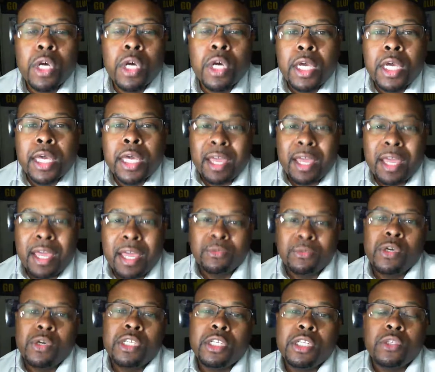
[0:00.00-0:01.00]
and I am
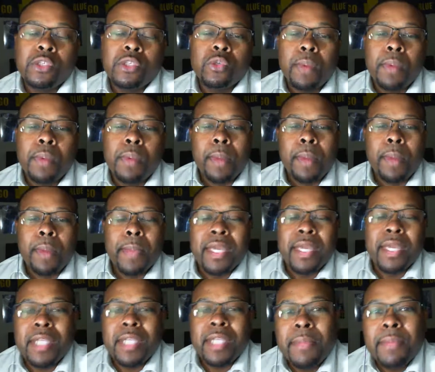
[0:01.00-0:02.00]
joined, as usual, by my
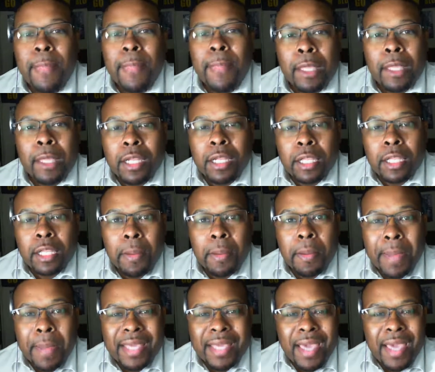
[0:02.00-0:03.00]
man, Dammy, none other than
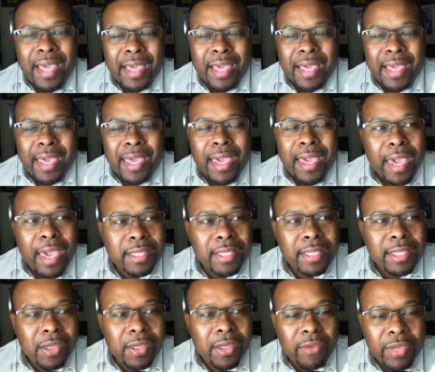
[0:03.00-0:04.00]
Mike, a.k.a.
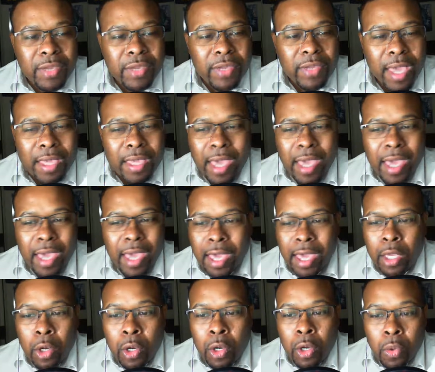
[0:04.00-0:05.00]
Scarfinger,
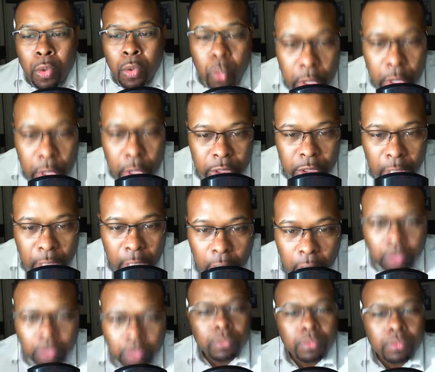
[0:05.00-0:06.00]
a.k.a. Real
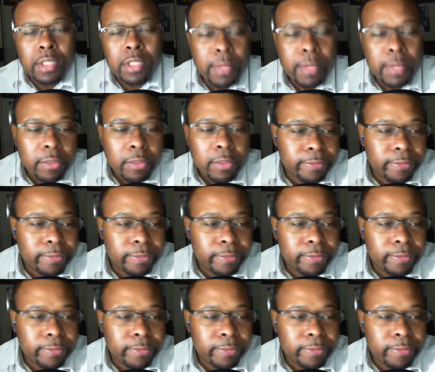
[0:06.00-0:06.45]
Talk. What's up, though?